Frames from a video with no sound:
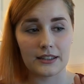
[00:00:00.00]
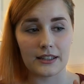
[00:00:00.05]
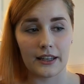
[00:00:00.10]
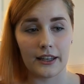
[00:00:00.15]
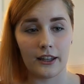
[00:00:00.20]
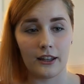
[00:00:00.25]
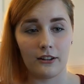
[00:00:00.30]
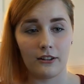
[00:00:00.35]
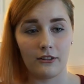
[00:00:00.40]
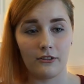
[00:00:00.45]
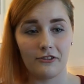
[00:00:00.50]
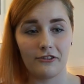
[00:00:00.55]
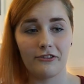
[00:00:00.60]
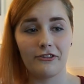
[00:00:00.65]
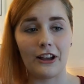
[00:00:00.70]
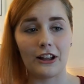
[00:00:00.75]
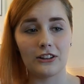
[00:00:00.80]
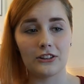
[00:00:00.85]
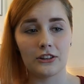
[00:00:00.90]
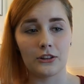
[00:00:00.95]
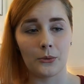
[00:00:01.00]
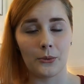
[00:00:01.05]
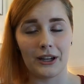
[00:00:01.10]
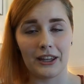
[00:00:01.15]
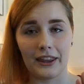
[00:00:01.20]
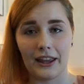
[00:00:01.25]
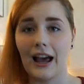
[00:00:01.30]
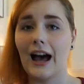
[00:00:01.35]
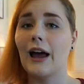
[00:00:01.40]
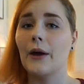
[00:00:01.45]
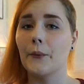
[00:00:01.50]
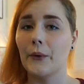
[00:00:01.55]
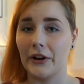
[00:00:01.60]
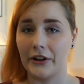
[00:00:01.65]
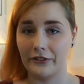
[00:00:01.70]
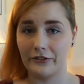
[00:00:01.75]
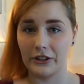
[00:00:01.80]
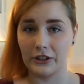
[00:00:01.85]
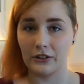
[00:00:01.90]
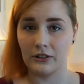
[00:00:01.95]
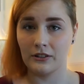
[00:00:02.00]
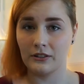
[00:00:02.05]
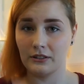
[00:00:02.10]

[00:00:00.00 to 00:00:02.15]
that felt the way that I want to feel.